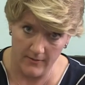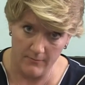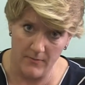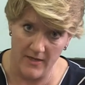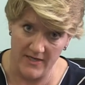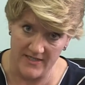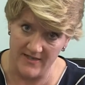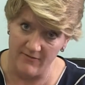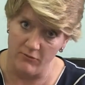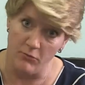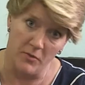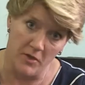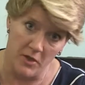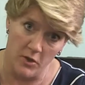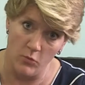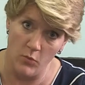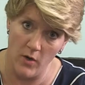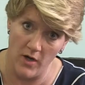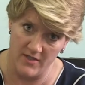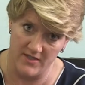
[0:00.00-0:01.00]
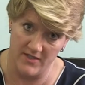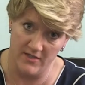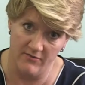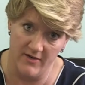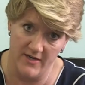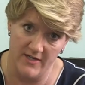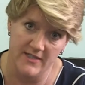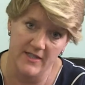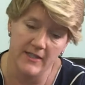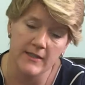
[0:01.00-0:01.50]
makes everybody who works in
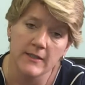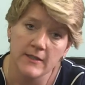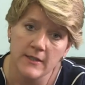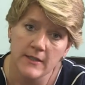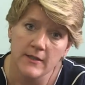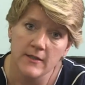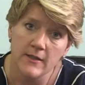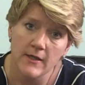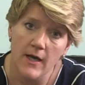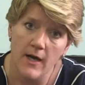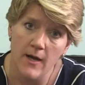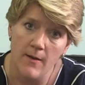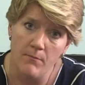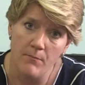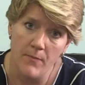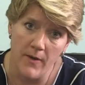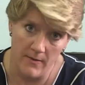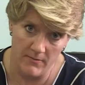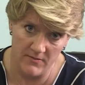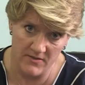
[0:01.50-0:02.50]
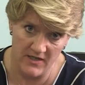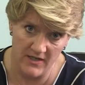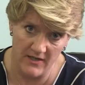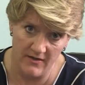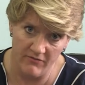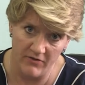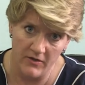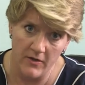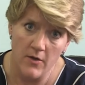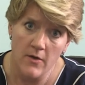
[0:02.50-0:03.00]
racing be able to
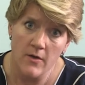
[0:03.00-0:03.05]
live